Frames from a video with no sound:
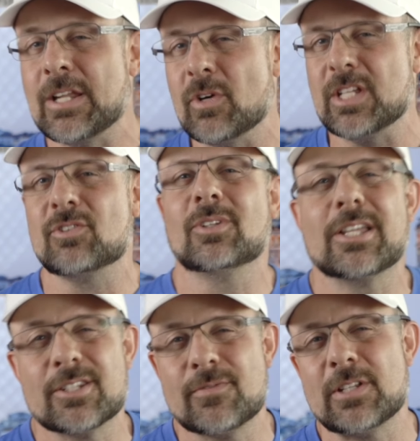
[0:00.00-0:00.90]
Now each
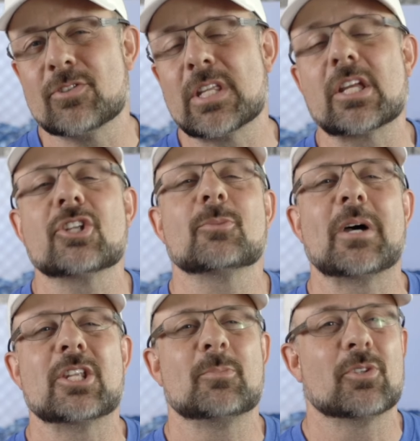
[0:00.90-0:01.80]
lens features a
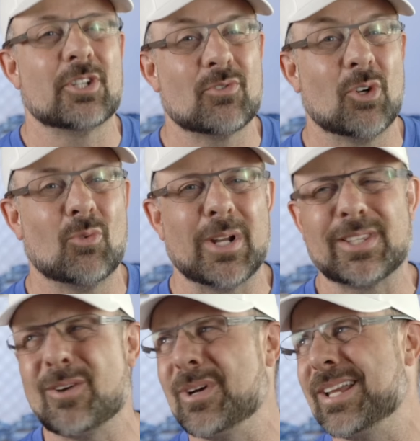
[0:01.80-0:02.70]
customizable control
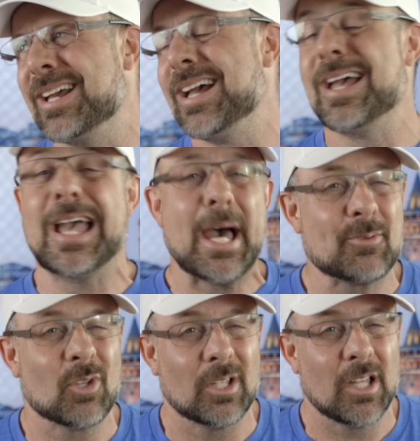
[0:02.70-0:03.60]
ring that we
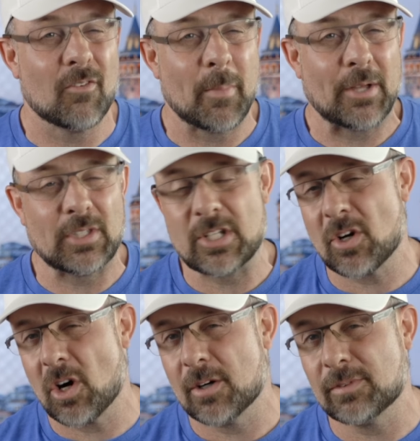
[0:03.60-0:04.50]
absolutely love about these
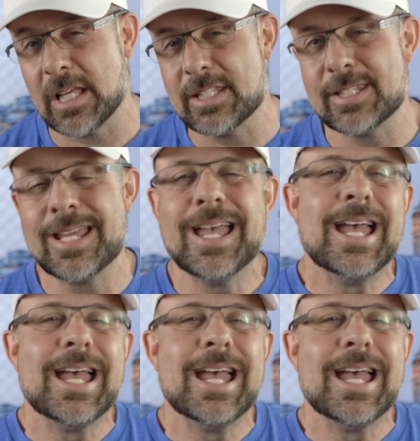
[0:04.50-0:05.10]
RF lenses.